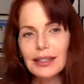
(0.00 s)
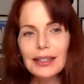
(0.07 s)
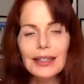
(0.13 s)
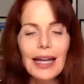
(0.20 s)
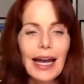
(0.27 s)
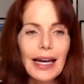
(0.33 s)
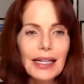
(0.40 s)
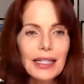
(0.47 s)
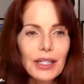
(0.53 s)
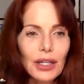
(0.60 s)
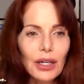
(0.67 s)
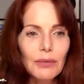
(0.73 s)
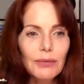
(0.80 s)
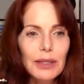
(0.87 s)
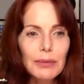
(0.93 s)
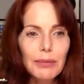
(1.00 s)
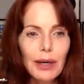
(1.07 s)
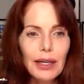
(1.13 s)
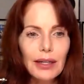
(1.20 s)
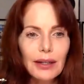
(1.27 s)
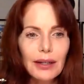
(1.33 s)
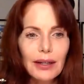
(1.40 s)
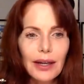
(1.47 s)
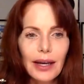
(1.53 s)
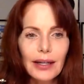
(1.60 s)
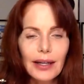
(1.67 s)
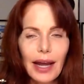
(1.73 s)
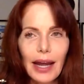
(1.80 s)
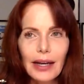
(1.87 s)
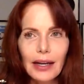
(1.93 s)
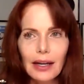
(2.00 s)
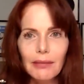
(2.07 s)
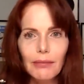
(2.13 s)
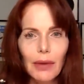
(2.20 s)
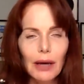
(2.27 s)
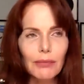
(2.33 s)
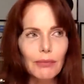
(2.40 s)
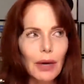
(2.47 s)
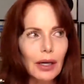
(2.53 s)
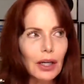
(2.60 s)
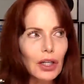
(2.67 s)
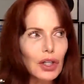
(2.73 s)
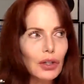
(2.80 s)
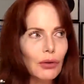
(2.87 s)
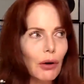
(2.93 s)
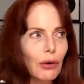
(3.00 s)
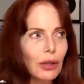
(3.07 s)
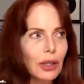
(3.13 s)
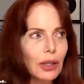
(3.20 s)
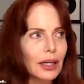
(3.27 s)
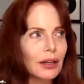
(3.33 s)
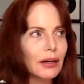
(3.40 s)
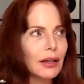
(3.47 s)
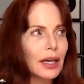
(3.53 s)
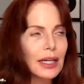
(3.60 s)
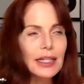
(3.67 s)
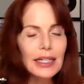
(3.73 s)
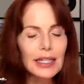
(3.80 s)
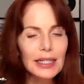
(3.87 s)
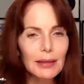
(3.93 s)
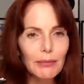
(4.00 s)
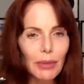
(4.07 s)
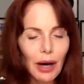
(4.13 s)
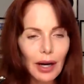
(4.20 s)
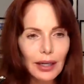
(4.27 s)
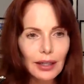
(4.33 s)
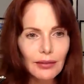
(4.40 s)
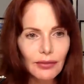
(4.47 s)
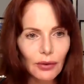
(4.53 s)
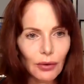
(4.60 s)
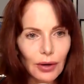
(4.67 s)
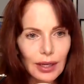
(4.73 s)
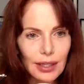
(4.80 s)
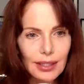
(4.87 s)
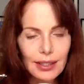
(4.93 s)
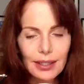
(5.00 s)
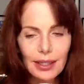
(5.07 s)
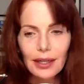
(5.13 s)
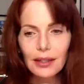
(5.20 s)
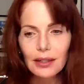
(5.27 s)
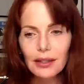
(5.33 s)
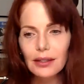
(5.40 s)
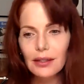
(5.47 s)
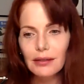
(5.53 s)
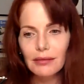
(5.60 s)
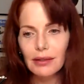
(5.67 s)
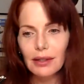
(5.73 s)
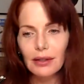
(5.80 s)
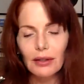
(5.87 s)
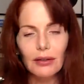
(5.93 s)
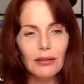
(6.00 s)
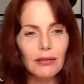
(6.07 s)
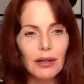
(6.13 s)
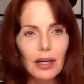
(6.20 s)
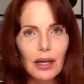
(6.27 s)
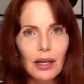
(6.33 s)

little excerpts, but that had a, a, a controlling, disembodied voice and uh,